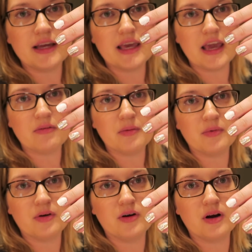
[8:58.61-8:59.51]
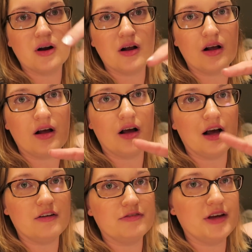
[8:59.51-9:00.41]
I can't remember
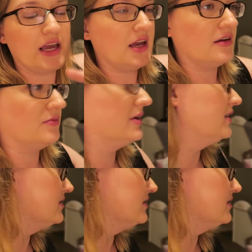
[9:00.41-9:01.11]
offhand what it